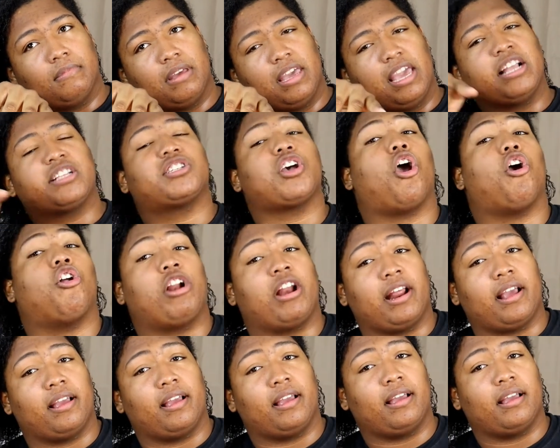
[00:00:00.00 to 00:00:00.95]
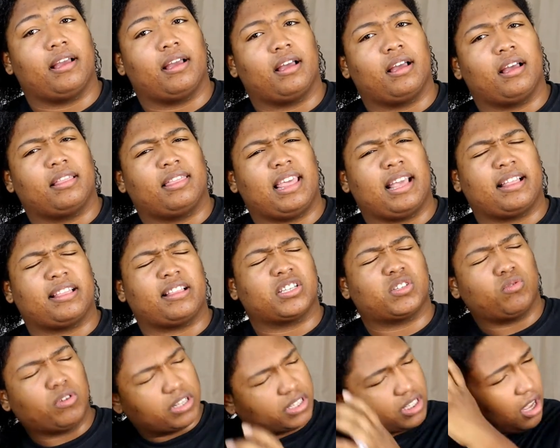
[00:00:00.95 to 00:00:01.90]
Eternity, I think
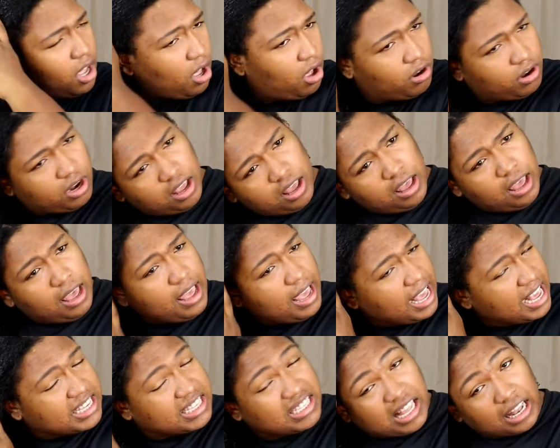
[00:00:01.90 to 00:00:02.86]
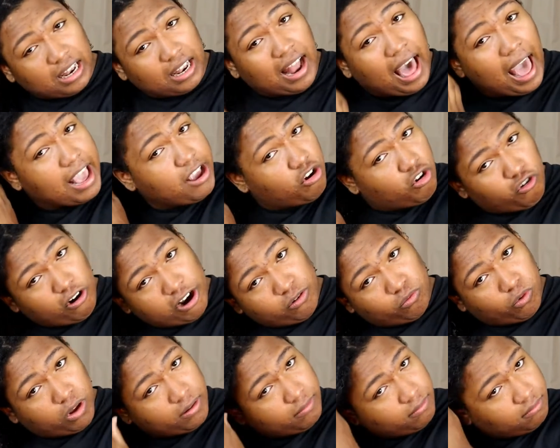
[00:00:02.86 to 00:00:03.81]
that's what it's called. It's the light
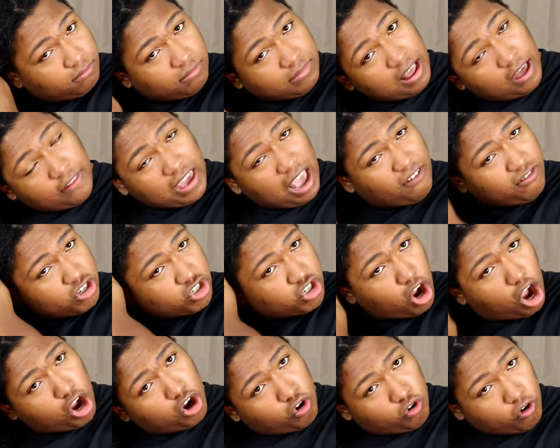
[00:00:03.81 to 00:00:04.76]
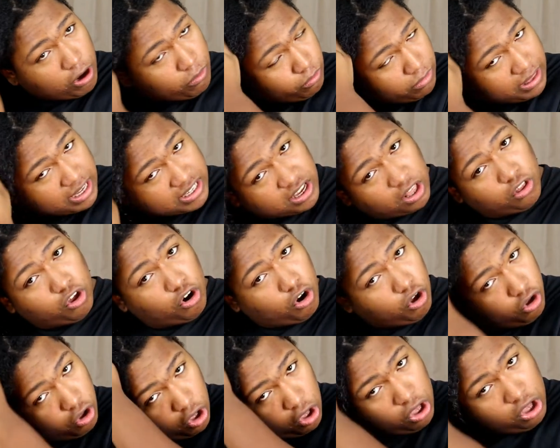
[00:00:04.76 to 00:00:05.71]
green one. Now they have a dark green one that's a
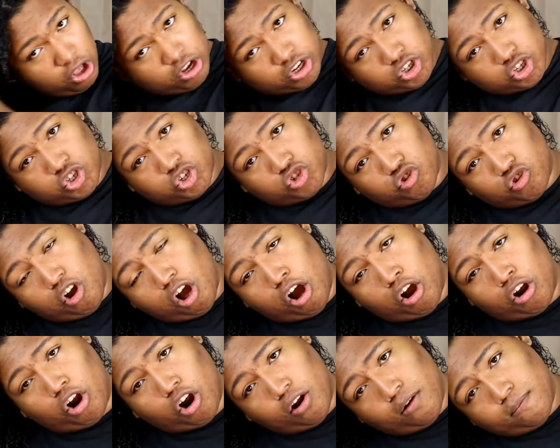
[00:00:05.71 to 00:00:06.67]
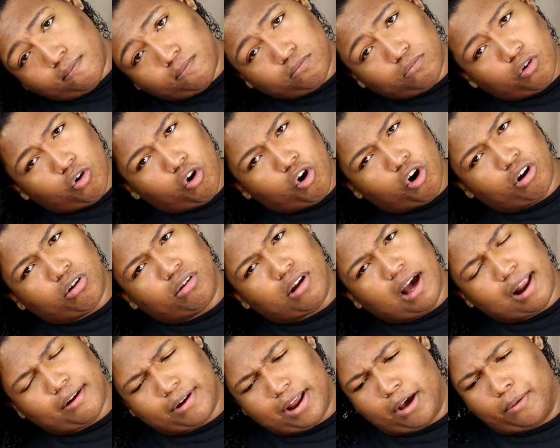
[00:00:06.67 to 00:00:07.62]
little stronger, or
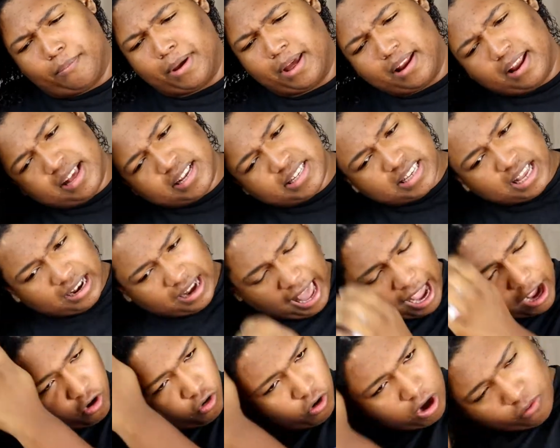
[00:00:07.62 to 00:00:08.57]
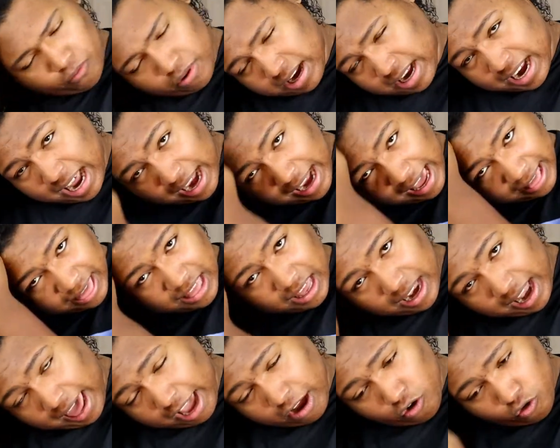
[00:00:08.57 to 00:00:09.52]
I don't know, but it's a light green one, and I like the
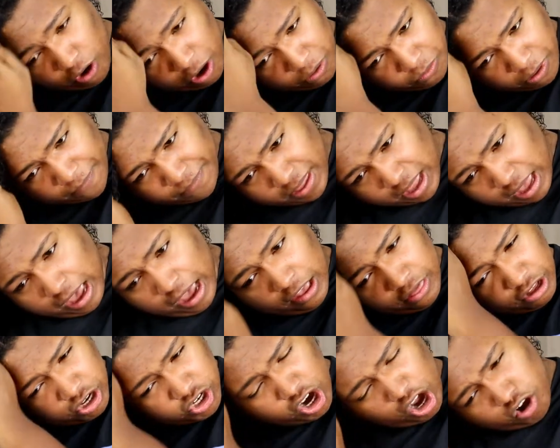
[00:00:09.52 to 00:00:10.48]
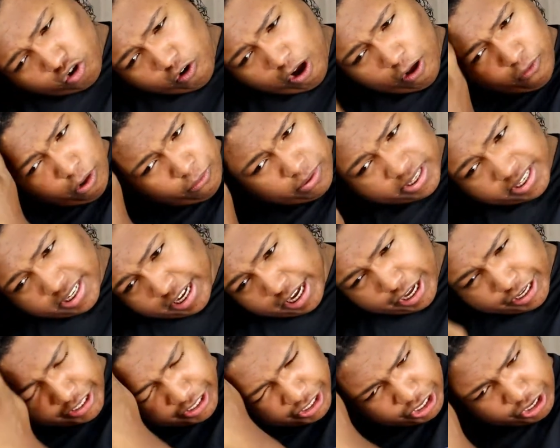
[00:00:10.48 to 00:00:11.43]
light green one. The dark green one was
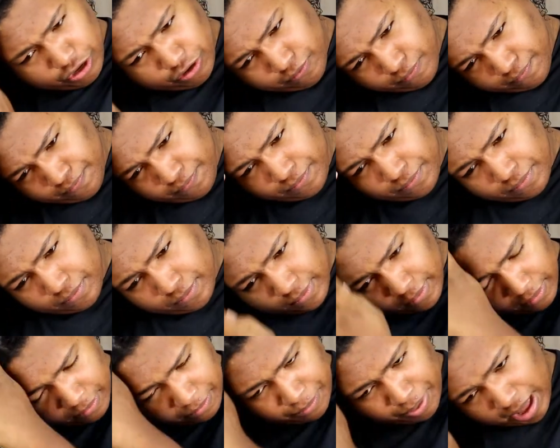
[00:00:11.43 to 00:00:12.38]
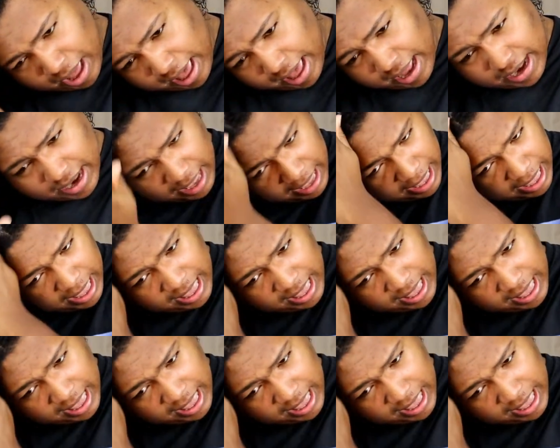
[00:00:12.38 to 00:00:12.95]
good too, but